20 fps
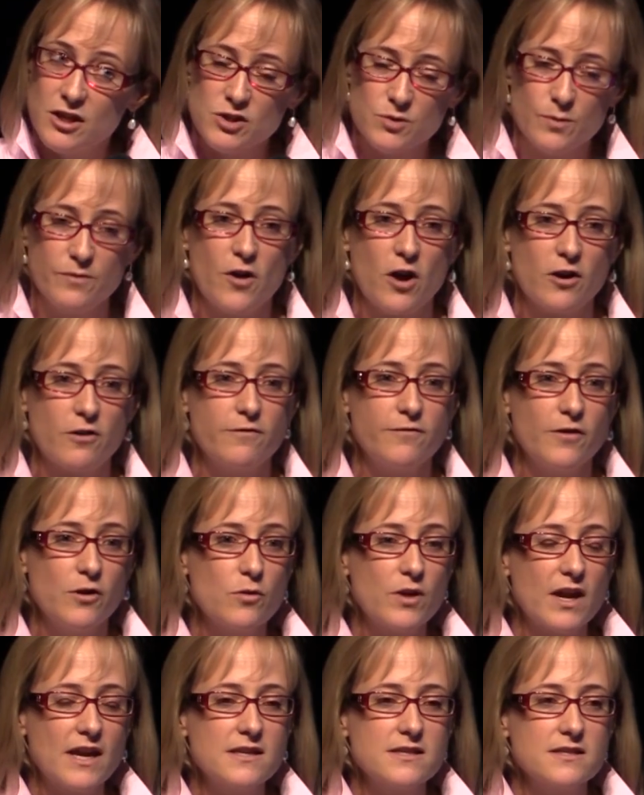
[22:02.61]
So we've got our
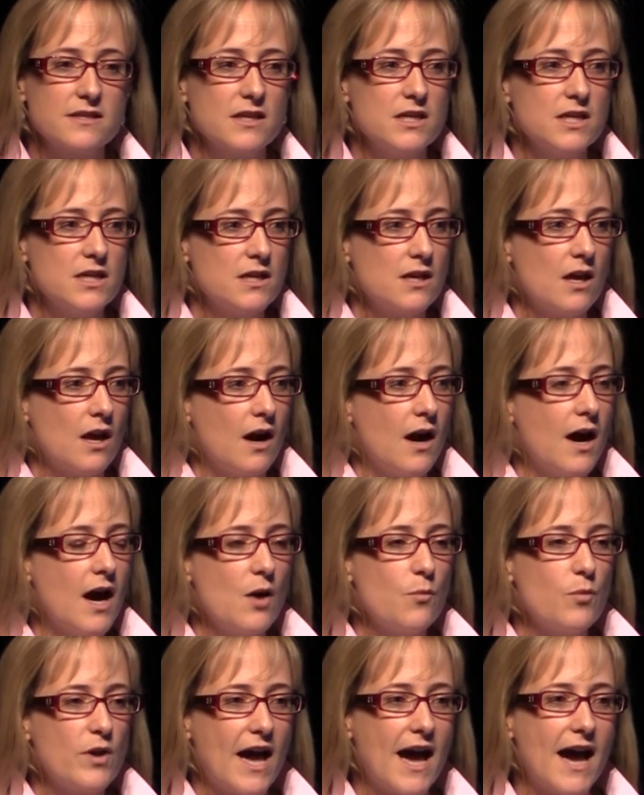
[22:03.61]
focus.
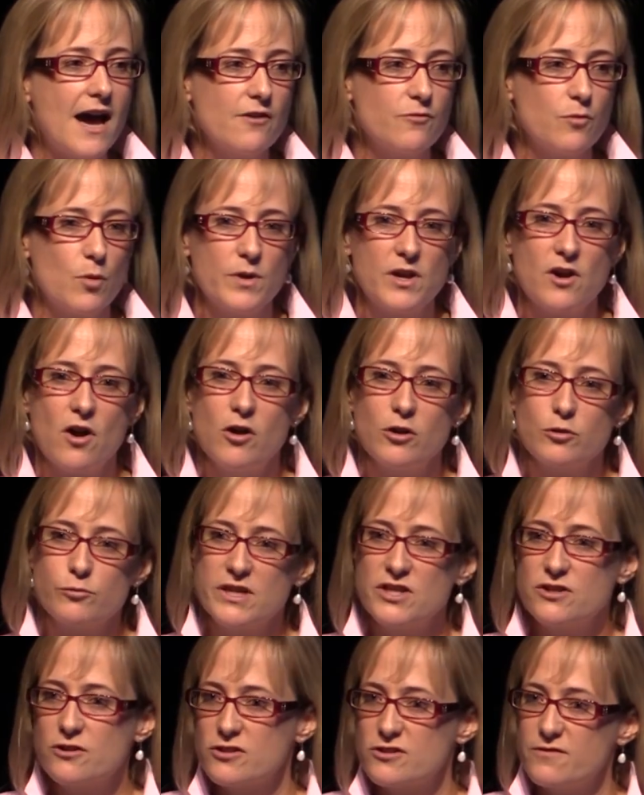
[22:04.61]
We have what we call a
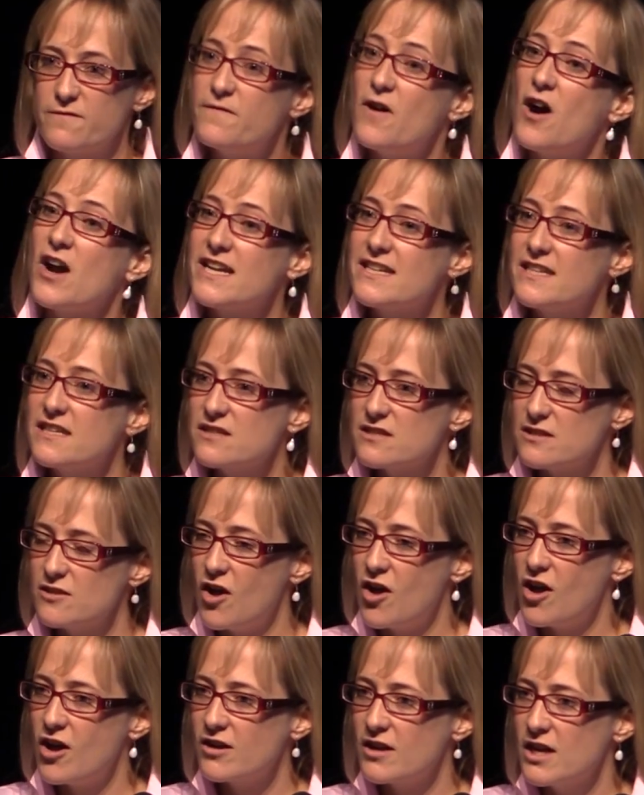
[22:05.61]
research findings
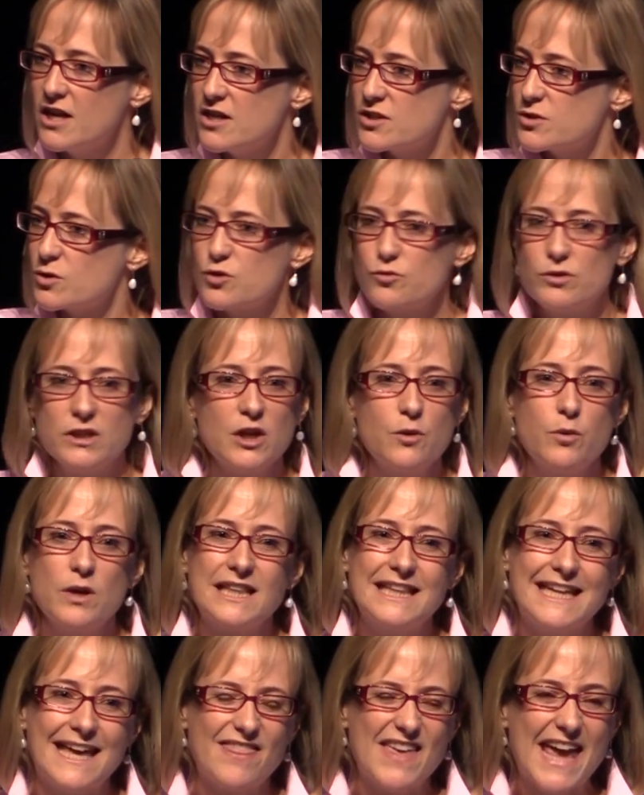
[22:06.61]
log. So it's really
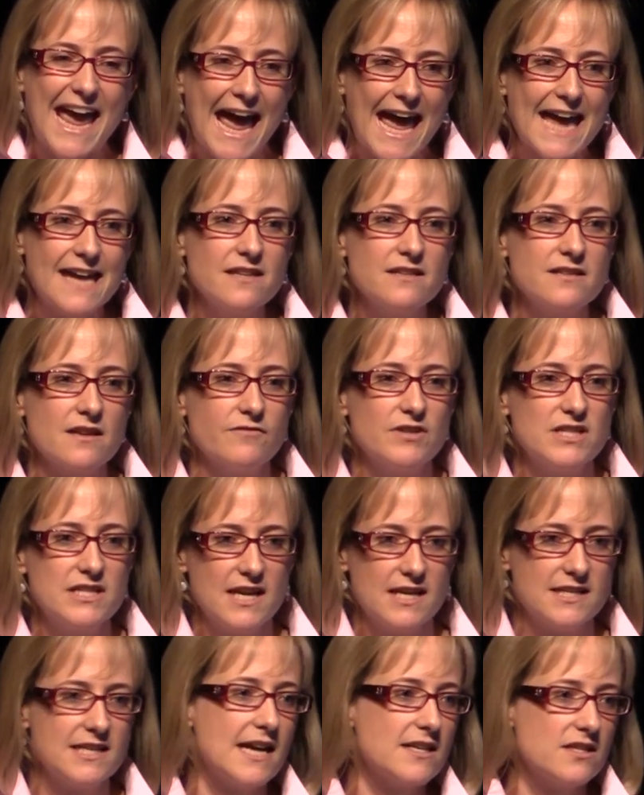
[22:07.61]
quickly, at the end of a
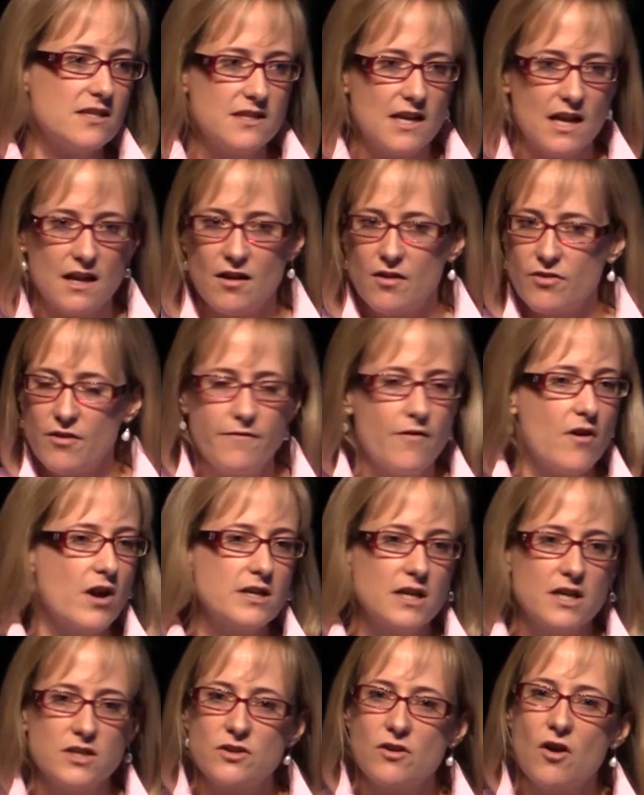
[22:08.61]
day of testing, the
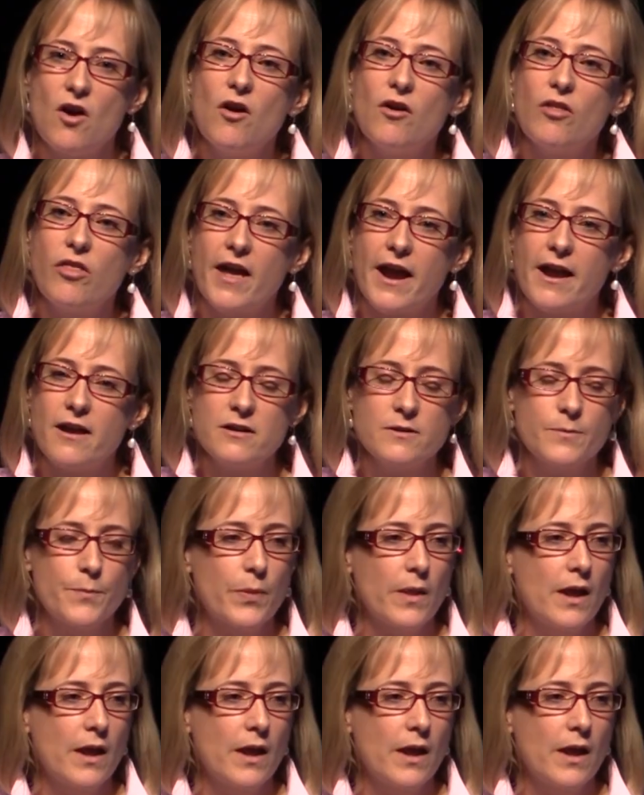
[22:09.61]
findings are all there.